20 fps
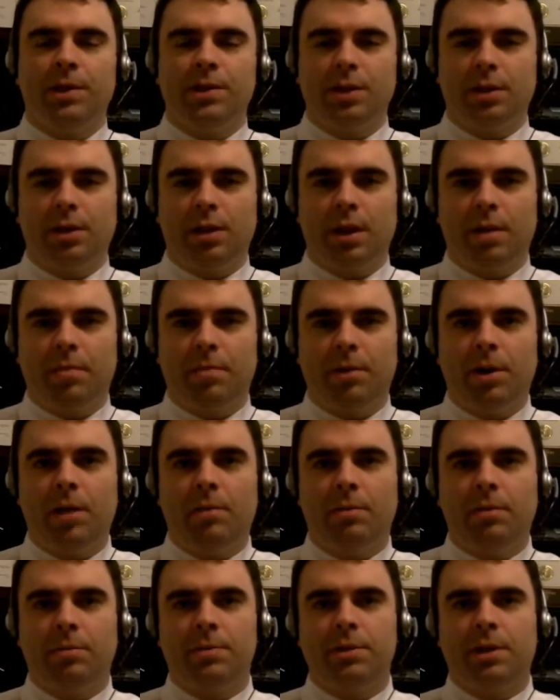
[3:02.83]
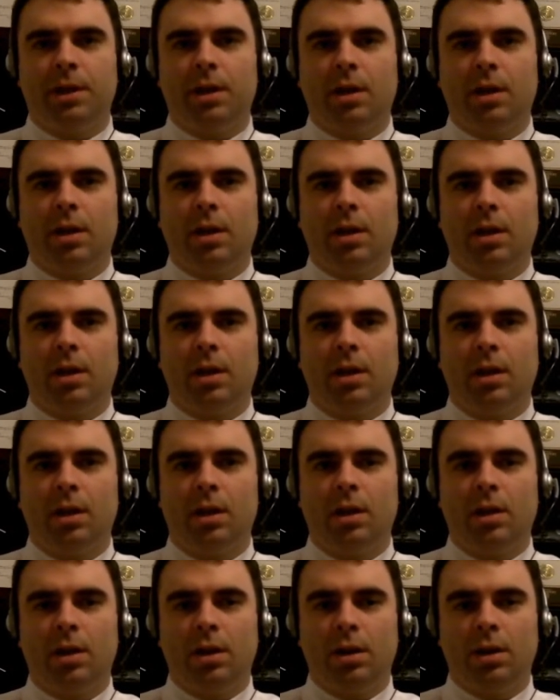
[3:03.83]
a lot of problems. Like,
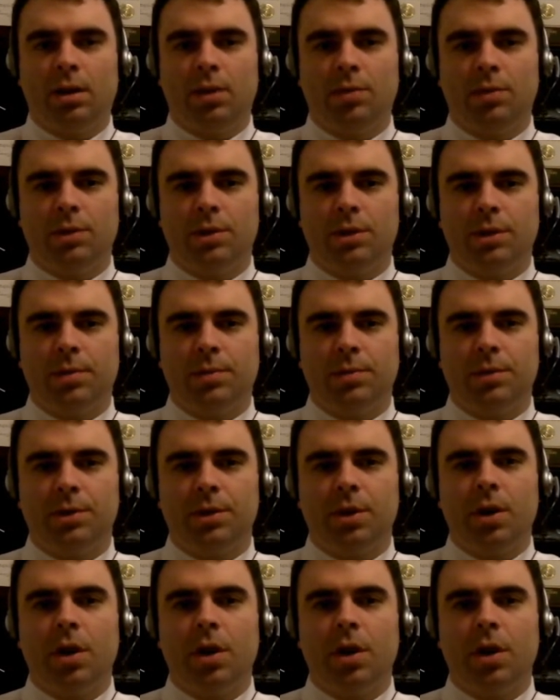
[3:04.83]
when someone's